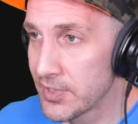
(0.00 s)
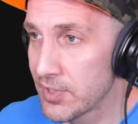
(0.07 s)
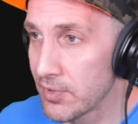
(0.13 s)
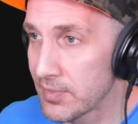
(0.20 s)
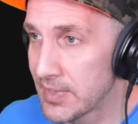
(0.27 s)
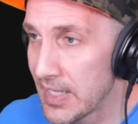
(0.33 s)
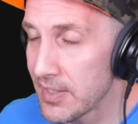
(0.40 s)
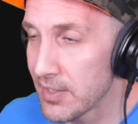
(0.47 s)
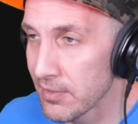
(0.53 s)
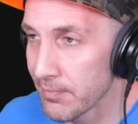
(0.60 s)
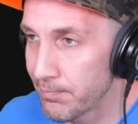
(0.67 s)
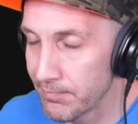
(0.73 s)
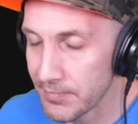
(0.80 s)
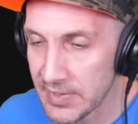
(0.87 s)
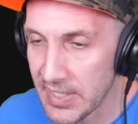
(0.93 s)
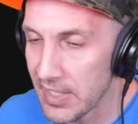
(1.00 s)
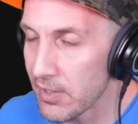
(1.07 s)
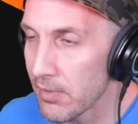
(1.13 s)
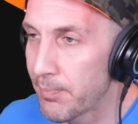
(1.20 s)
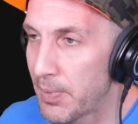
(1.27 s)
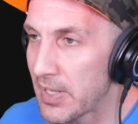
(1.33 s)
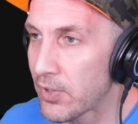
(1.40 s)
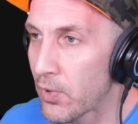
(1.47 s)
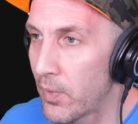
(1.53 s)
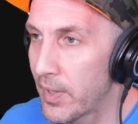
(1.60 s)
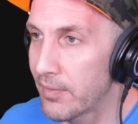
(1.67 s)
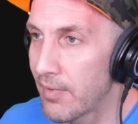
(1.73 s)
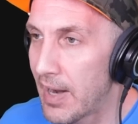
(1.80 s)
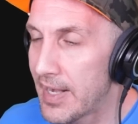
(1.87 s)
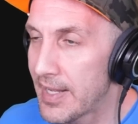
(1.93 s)
So get your
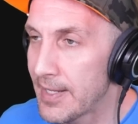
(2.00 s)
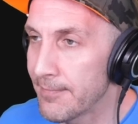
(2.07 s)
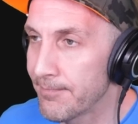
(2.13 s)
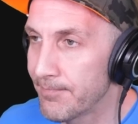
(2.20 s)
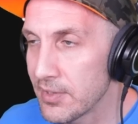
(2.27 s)
Bitcoin ready.